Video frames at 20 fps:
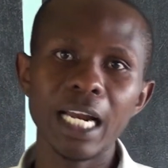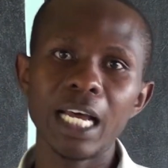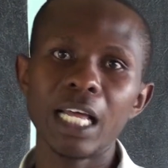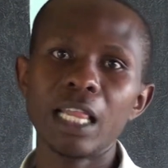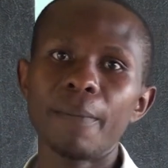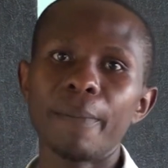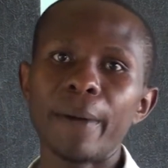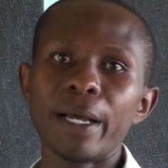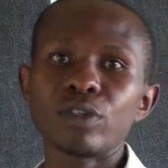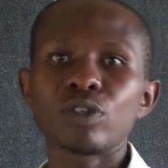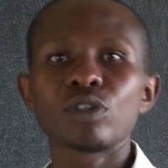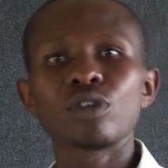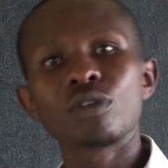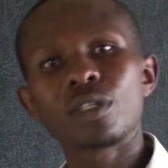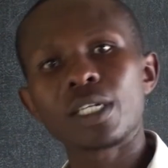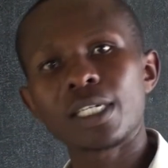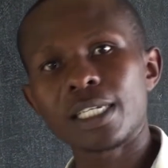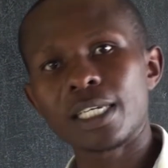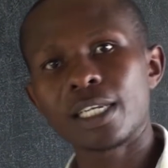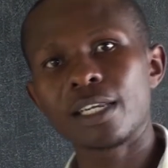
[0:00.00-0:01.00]
another person
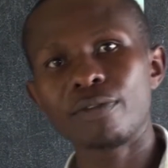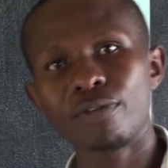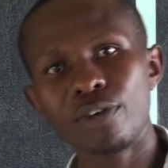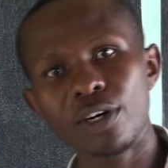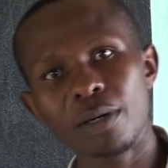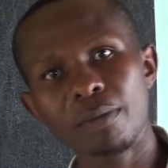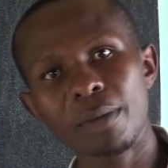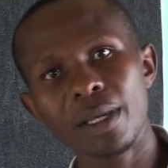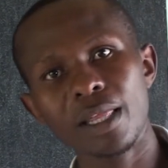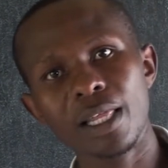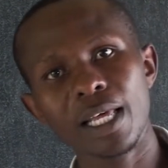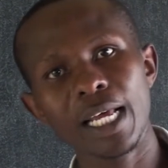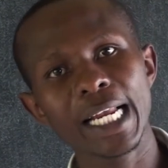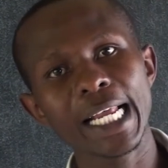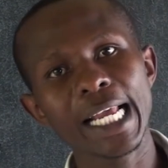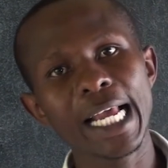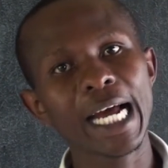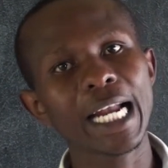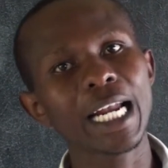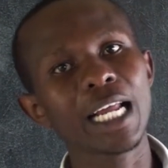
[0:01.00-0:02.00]
uses a different
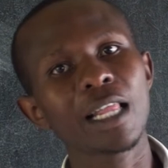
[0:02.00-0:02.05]
method,